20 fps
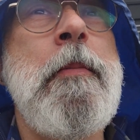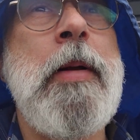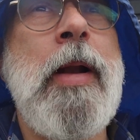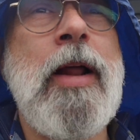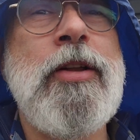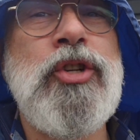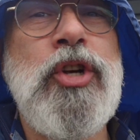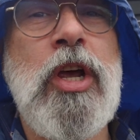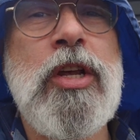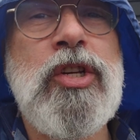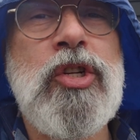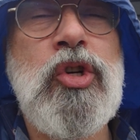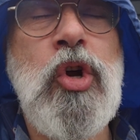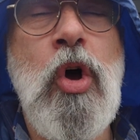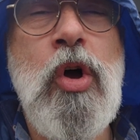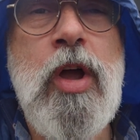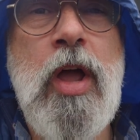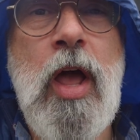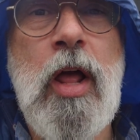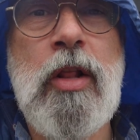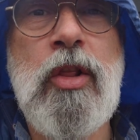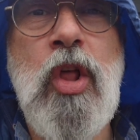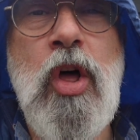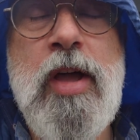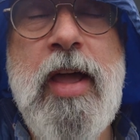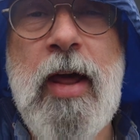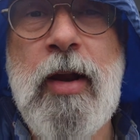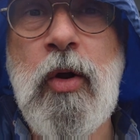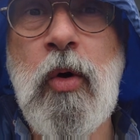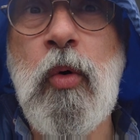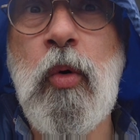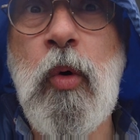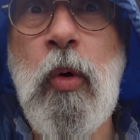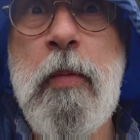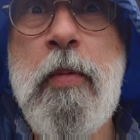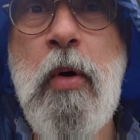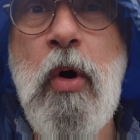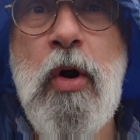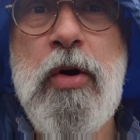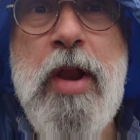but I just took a look at
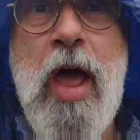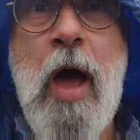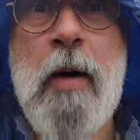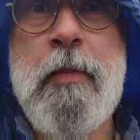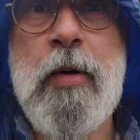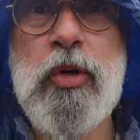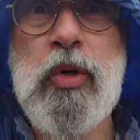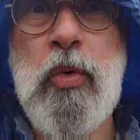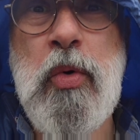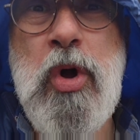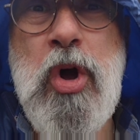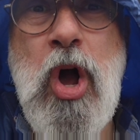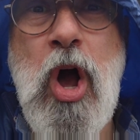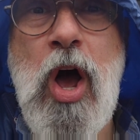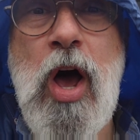Uber and how much it would